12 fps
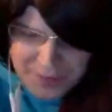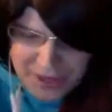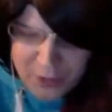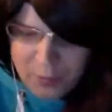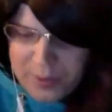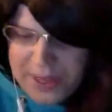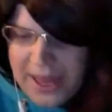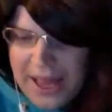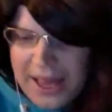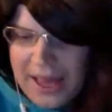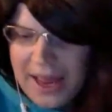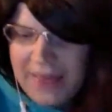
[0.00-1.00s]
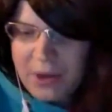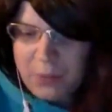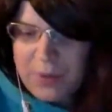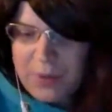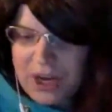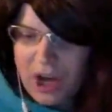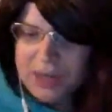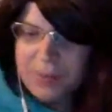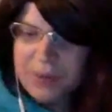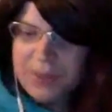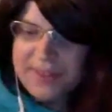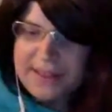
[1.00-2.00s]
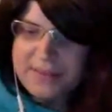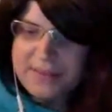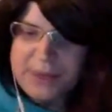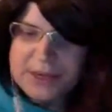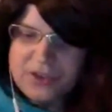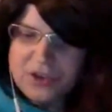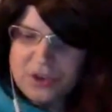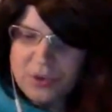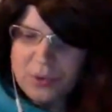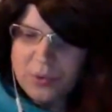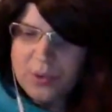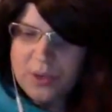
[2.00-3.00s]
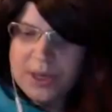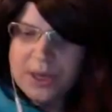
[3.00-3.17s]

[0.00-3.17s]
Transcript: And then we talked about this last week too.